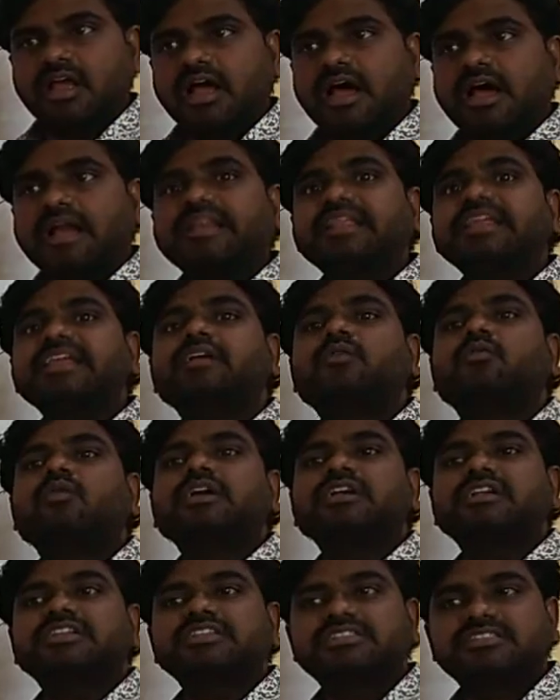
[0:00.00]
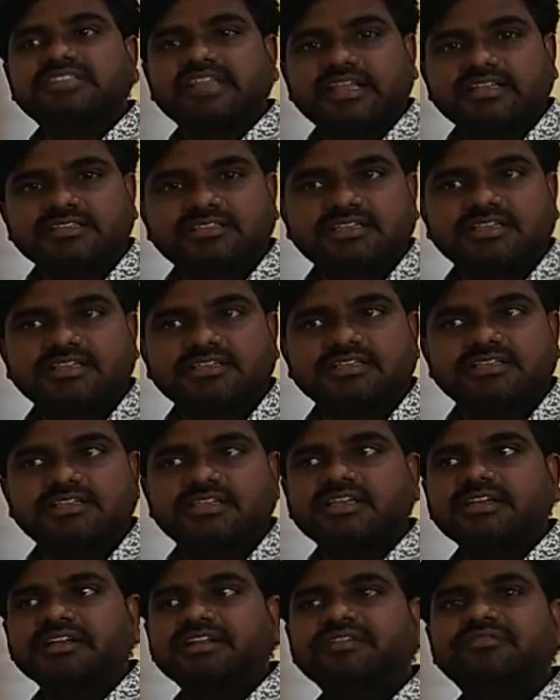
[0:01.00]
unequal distances
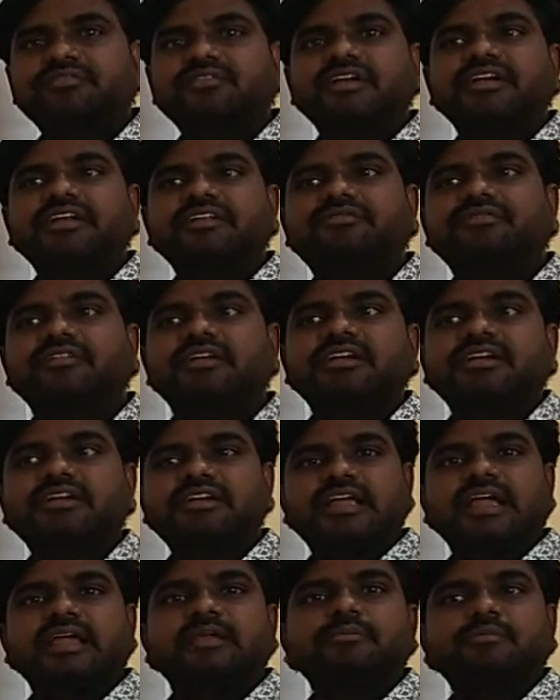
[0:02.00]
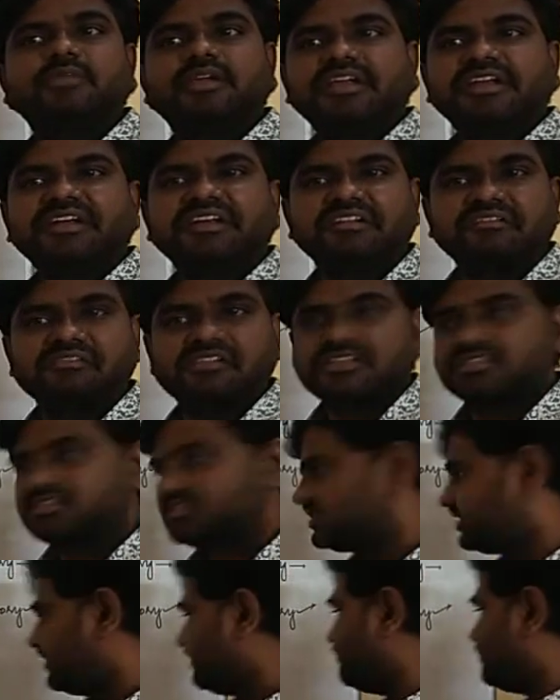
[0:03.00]
in different time intervals.
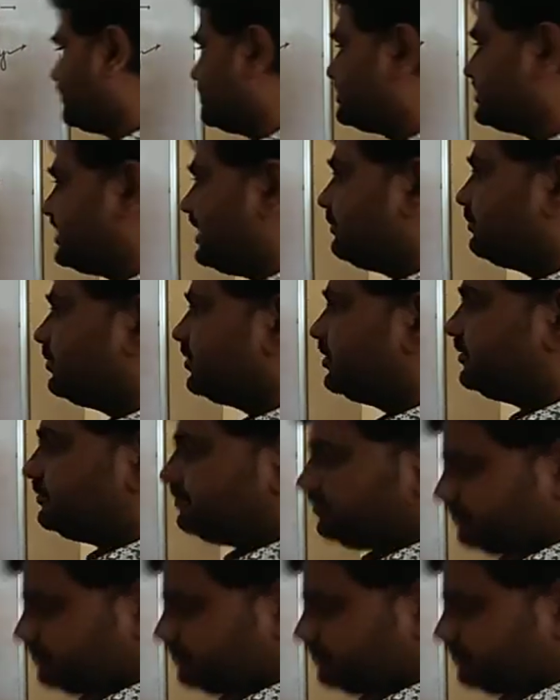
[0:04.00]
Say for example,